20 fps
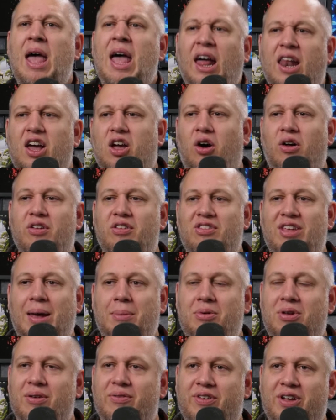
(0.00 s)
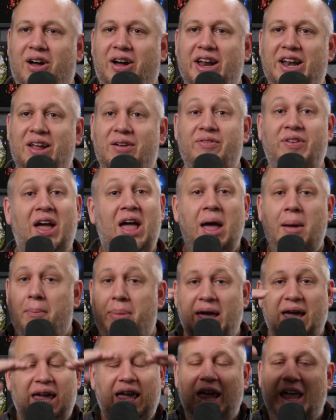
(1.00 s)
the concept of kind of
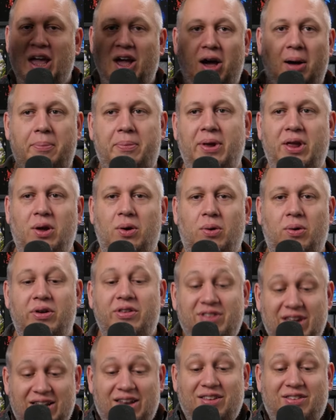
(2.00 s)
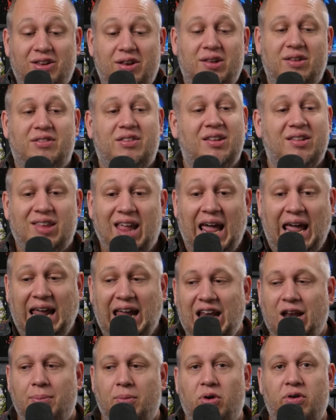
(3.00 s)
picking up your citizens and
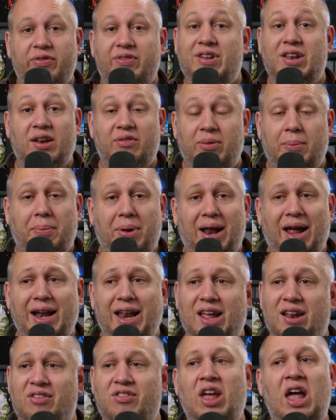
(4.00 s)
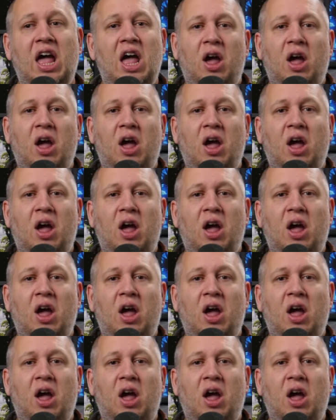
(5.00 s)
taking them off to different planets